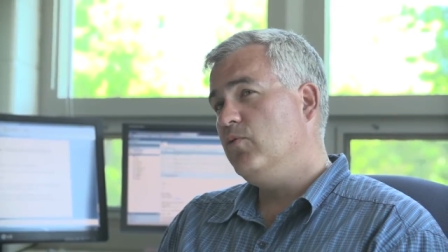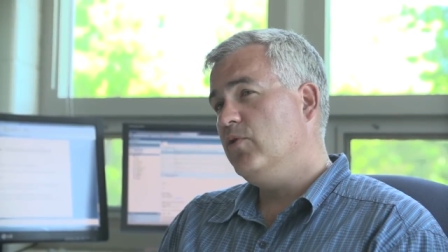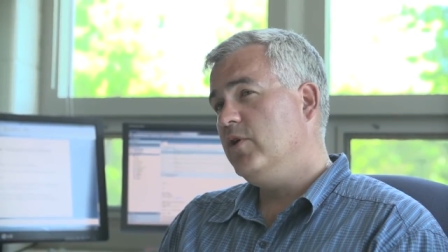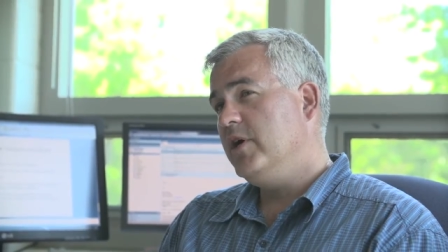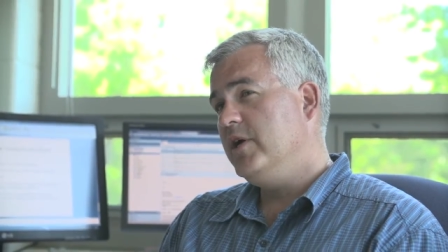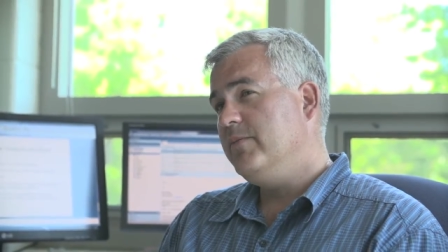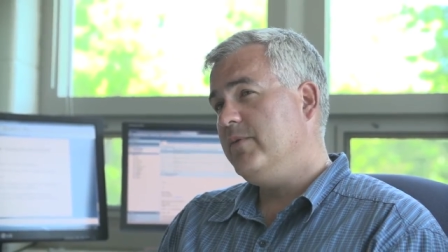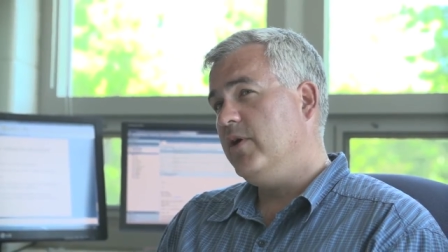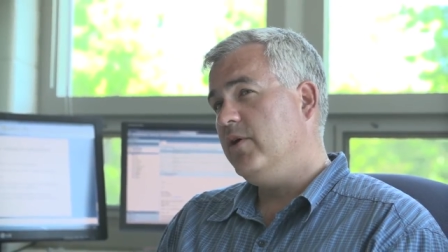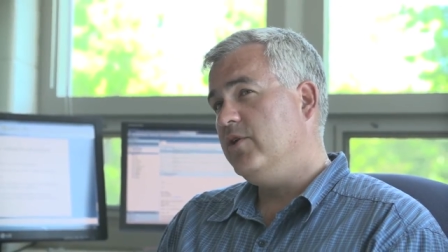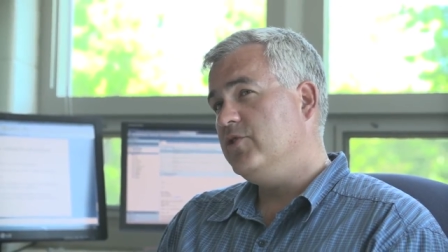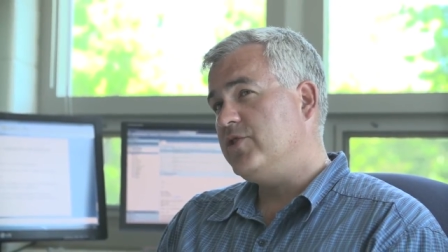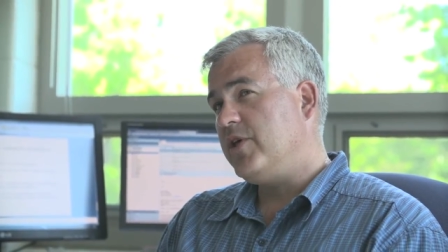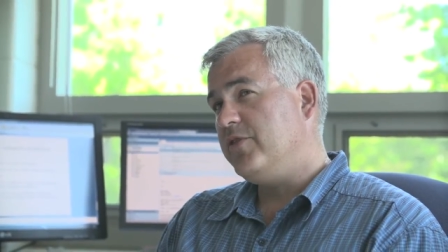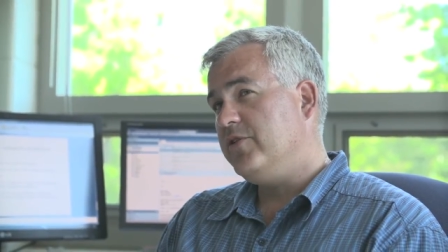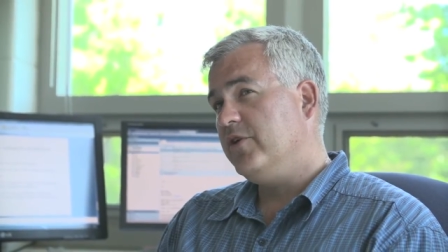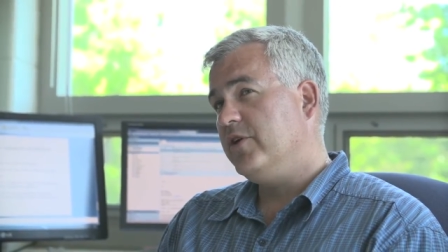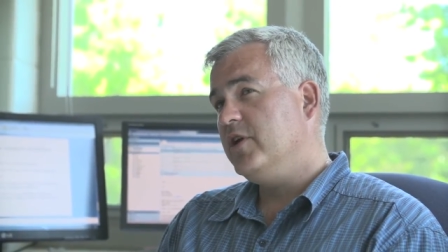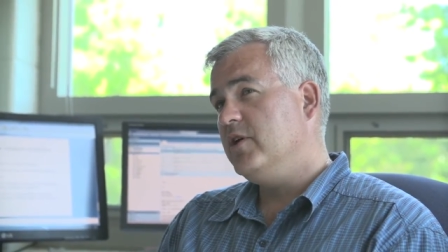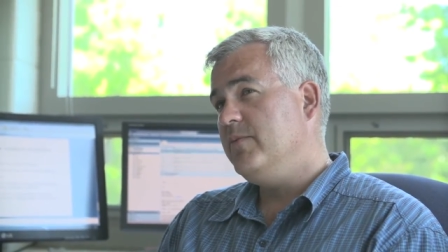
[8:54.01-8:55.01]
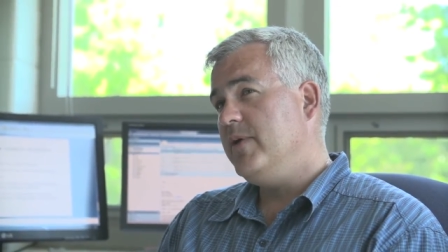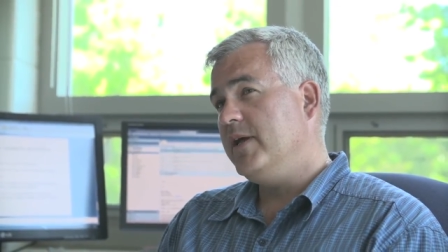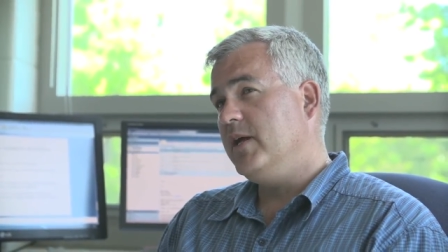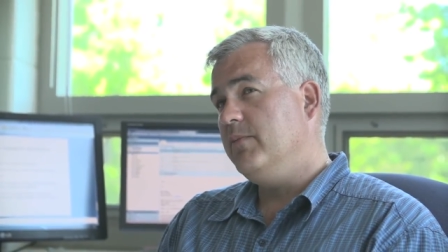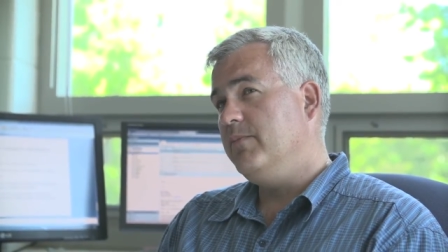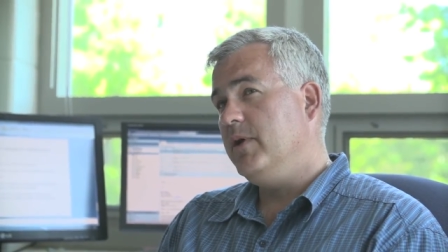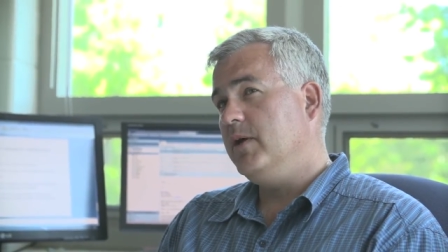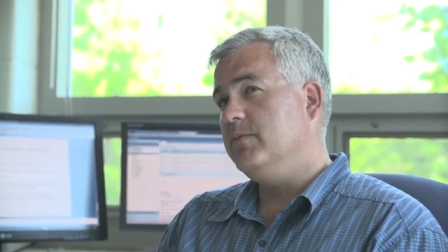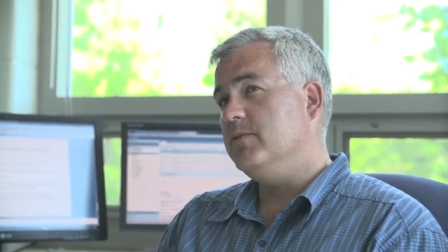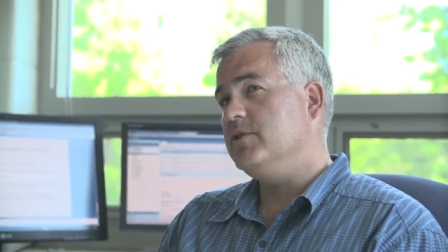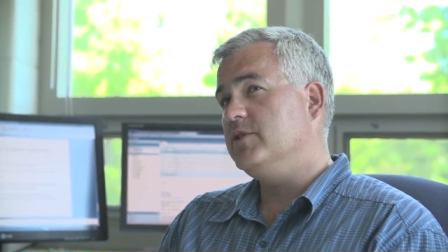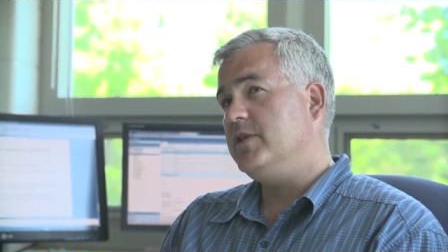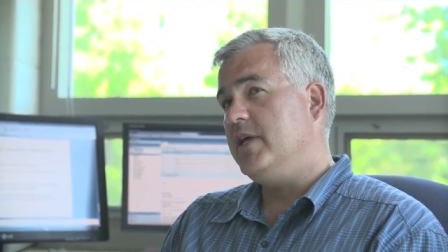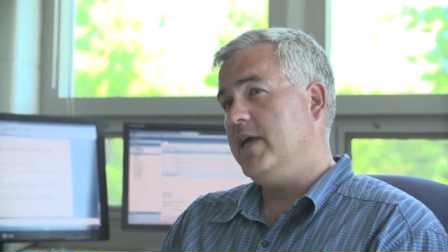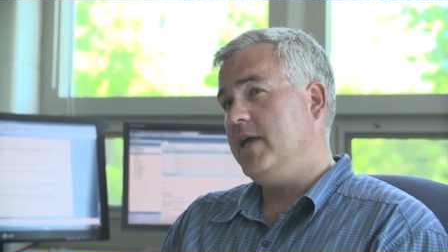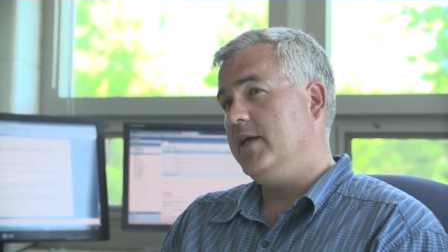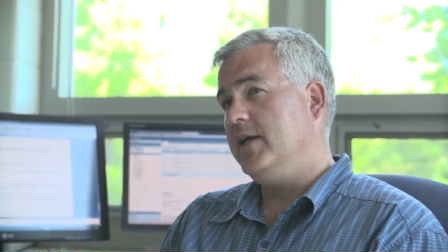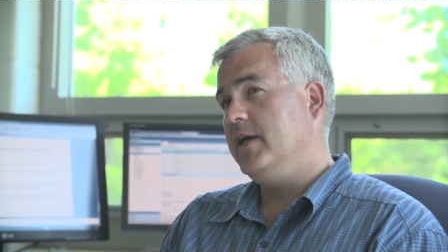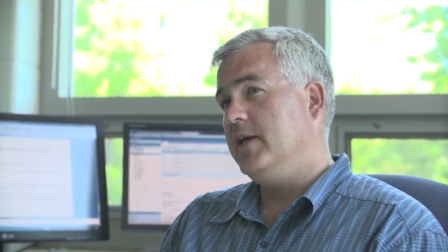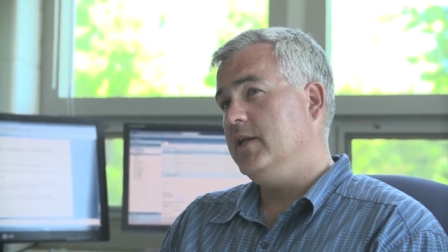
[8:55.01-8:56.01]
worry about is that they're going to make a big
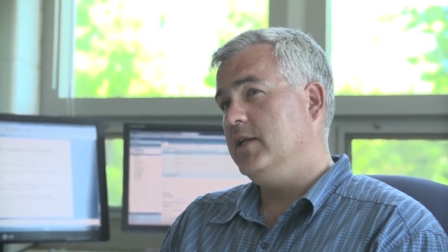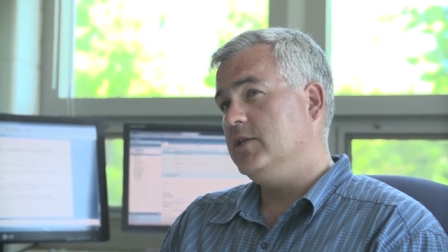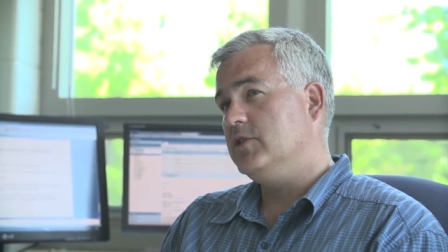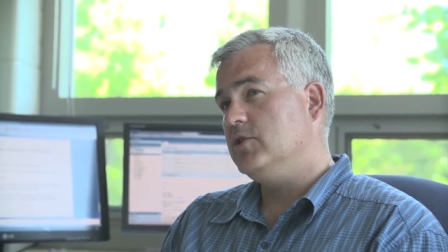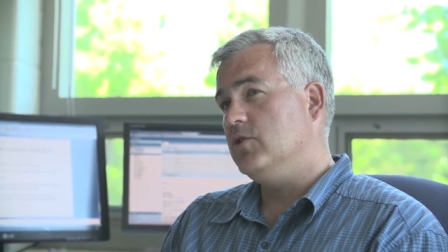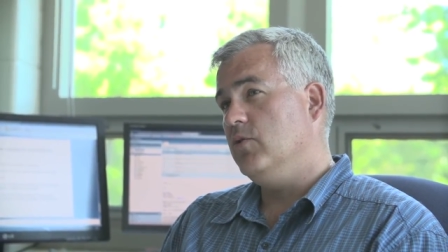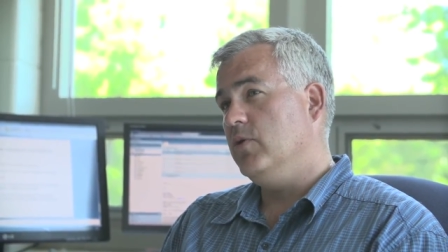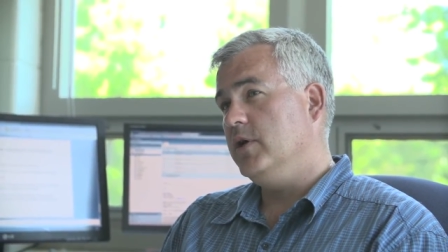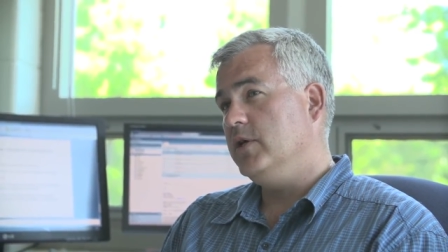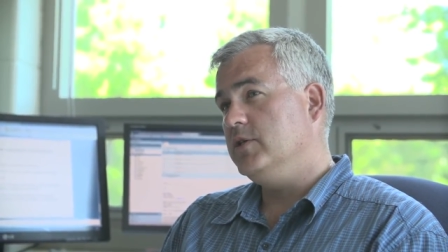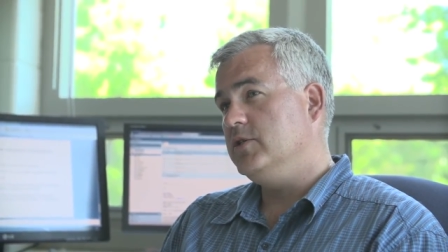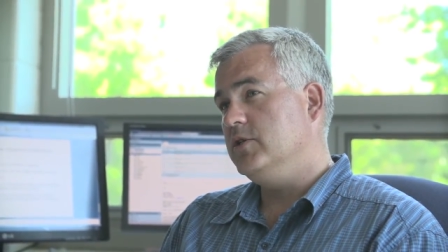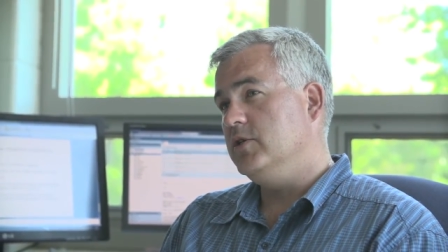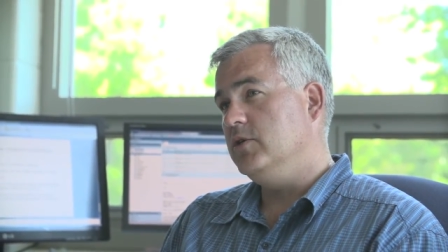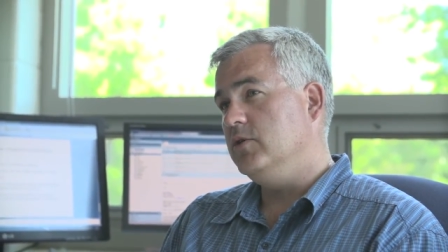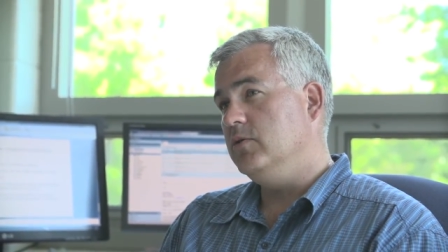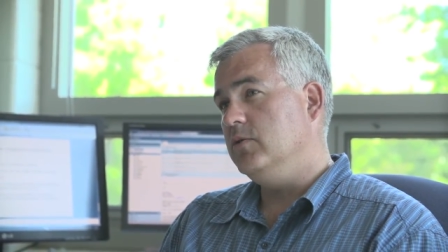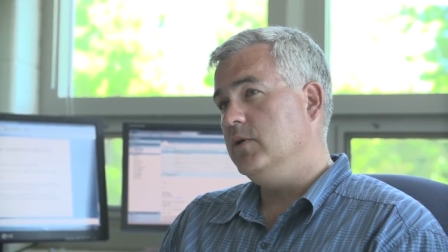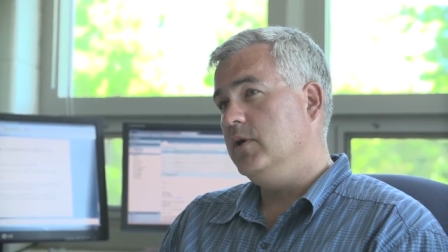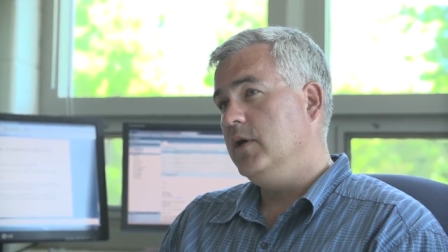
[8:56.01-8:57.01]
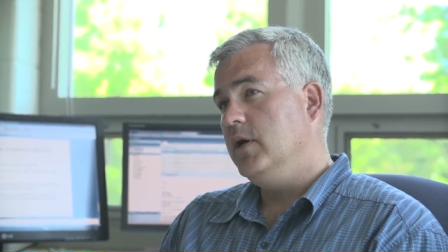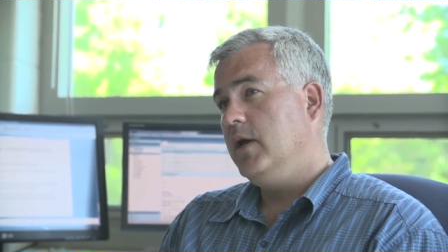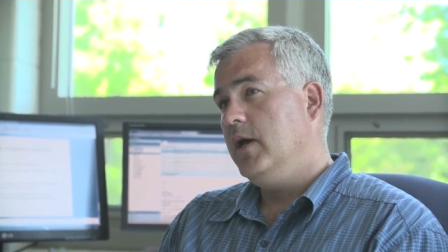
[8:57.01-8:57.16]
mistake and it's going to